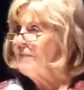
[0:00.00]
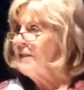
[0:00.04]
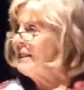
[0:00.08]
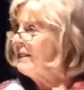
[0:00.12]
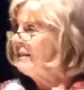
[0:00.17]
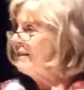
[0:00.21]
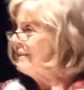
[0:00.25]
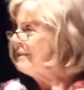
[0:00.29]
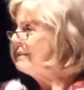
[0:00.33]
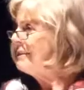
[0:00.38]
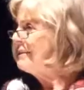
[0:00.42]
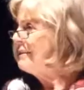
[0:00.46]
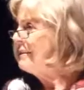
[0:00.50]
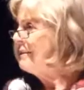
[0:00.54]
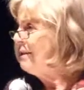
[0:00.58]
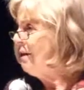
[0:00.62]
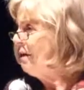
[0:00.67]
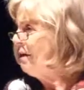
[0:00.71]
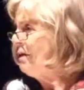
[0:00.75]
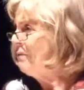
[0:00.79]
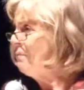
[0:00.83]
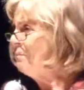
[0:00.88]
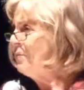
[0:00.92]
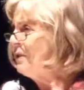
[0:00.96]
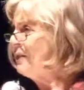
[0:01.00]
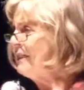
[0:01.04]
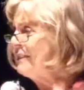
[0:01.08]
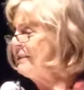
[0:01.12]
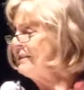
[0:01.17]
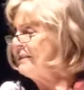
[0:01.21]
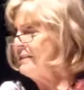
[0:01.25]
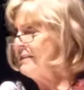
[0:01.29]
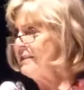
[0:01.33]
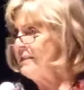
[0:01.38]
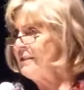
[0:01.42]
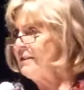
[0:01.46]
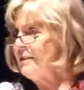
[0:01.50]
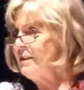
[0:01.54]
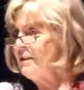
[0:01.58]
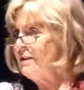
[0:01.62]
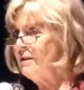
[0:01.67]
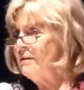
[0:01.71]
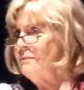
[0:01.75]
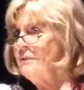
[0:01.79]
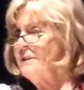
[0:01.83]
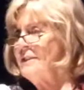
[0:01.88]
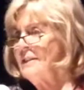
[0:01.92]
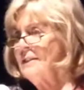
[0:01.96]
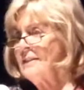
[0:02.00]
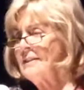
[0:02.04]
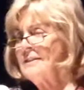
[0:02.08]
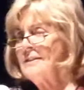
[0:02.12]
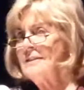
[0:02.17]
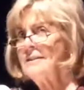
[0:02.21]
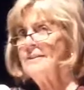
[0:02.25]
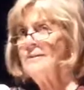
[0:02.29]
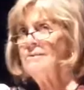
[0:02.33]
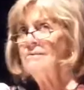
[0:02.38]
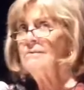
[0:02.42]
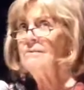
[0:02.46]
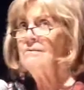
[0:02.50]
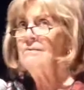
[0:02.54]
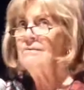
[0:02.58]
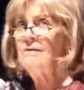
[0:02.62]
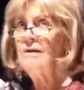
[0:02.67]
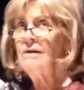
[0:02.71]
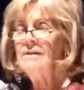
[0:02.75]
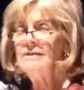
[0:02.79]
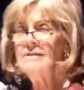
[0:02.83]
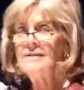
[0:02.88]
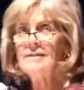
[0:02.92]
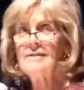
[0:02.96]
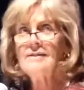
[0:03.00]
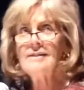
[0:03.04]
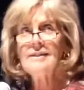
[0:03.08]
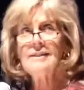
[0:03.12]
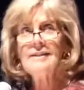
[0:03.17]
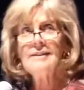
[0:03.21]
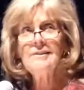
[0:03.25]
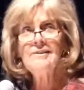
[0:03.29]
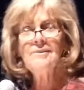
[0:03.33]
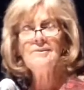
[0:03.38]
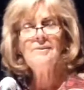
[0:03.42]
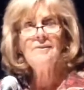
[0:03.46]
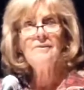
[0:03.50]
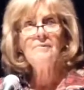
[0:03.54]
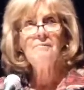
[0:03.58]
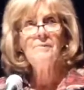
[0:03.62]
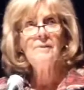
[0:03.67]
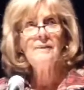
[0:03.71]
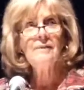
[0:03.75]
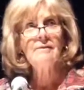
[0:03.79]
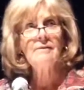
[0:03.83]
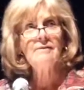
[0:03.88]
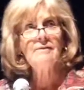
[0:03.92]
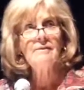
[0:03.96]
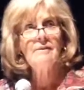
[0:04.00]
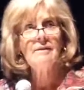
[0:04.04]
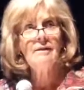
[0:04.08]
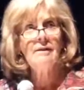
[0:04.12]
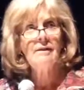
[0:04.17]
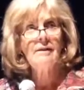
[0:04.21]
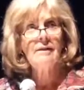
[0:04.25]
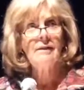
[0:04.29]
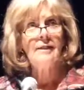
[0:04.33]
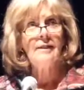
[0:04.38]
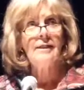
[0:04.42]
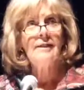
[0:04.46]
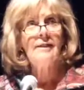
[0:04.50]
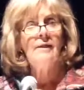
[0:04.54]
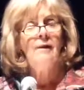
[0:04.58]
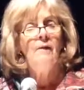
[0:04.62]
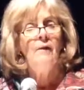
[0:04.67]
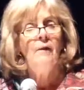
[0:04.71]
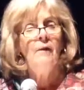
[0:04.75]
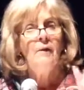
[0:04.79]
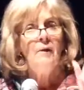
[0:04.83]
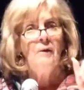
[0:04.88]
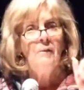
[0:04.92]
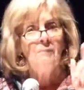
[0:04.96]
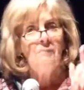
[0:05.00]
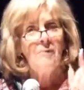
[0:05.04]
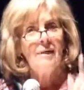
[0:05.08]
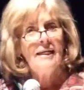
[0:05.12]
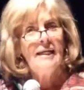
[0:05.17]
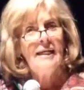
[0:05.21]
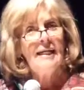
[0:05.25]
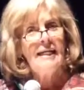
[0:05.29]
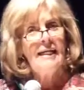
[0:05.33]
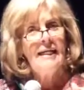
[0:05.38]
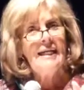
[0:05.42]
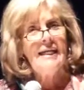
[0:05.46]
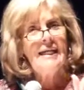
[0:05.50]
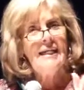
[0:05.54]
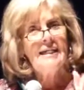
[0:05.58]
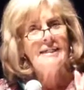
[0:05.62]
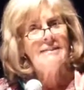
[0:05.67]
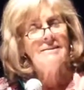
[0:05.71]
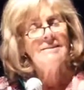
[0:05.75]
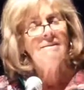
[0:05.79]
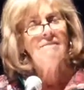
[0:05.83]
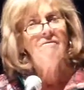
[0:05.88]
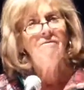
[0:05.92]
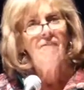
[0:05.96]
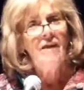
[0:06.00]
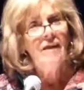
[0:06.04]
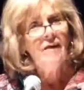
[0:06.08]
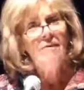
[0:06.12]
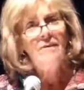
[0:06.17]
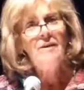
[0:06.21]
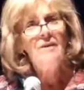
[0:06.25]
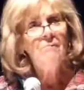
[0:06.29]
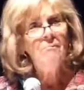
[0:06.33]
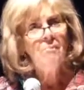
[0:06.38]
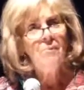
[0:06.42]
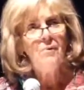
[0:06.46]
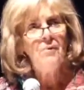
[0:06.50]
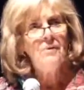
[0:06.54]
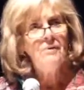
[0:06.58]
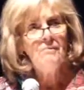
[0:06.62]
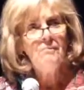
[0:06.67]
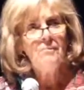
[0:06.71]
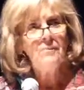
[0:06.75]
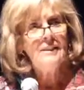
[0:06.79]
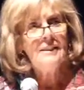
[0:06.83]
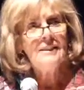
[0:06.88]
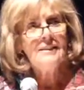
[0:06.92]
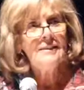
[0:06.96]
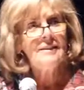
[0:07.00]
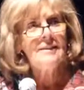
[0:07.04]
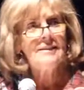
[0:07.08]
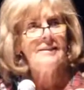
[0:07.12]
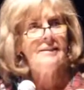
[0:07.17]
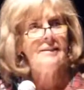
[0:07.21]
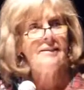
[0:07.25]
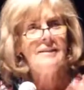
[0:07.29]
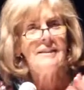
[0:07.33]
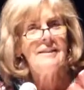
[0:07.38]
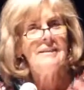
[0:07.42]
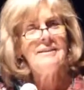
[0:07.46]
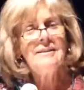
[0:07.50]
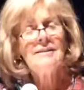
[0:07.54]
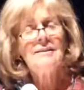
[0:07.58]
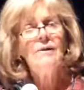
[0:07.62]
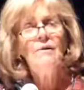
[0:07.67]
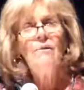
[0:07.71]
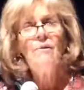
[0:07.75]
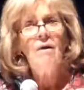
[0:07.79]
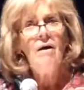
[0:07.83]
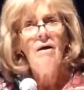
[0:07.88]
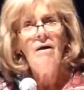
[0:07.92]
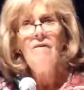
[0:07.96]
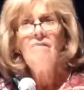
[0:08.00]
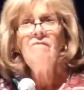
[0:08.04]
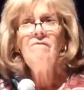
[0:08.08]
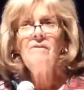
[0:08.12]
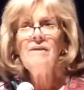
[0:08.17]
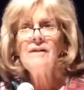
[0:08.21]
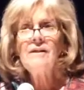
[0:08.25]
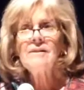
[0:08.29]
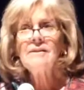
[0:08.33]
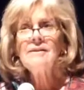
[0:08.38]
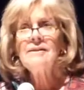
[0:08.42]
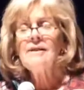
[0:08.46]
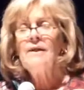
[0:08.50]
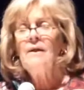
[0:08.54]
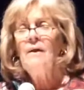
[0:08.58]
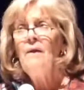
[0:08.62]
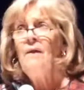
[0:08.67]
It's an odd place to start when you consider the laws of the country are a bit cockeyed, but it is a very important place to start. It's so obvious.